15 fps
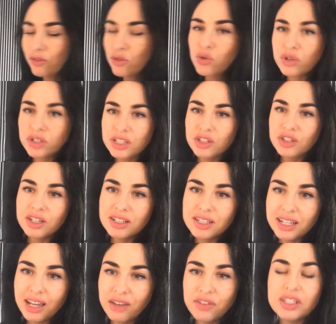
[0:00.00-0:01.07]
of course, as you can
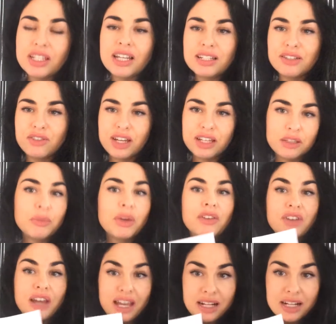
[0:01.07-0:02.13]
see, I've identified them,
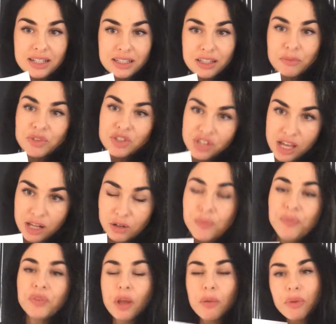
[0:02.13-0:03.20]
I've highlighted them in yellow,